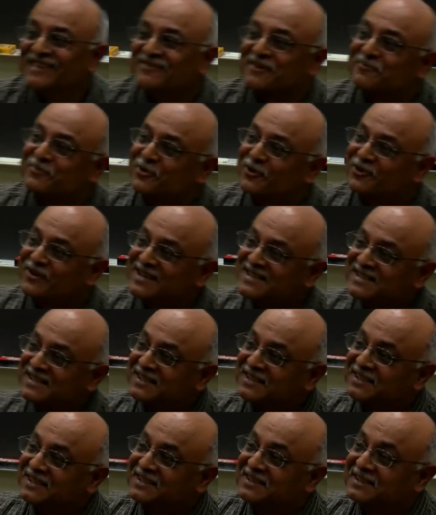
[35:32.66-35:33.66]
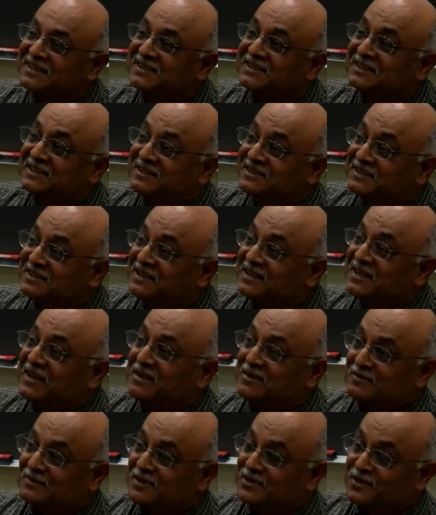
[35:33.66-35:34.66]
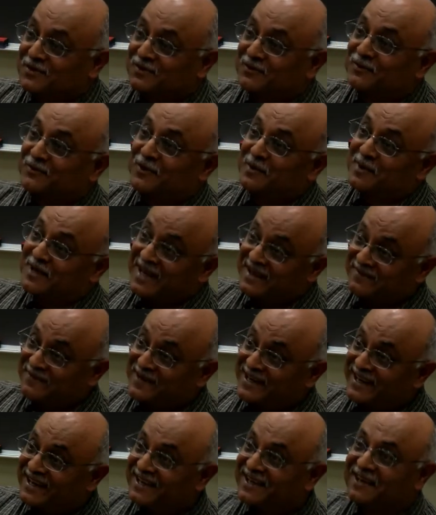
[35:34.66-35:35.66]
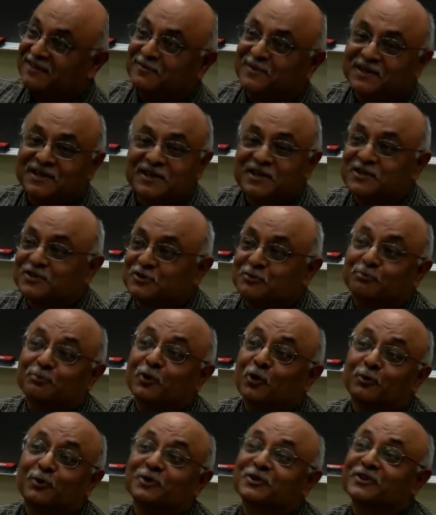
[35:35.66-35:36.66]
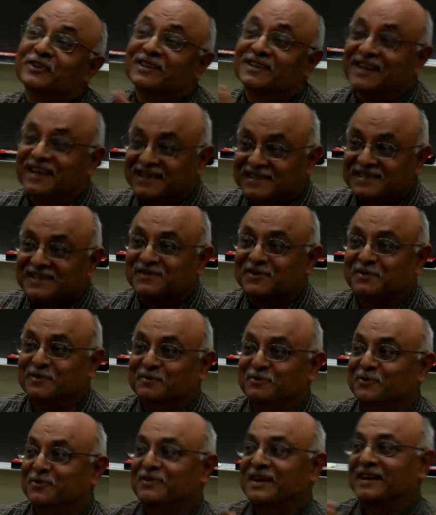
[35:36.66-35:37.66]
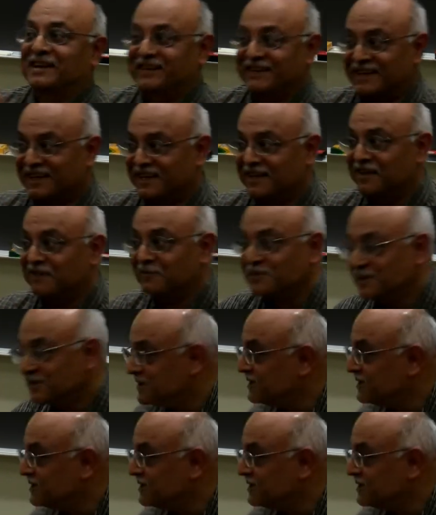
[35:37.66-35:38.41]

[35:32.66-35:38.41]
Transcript: from Progresa, sort of from a left-leaning government, to Oportunidades from a more right-leaning government.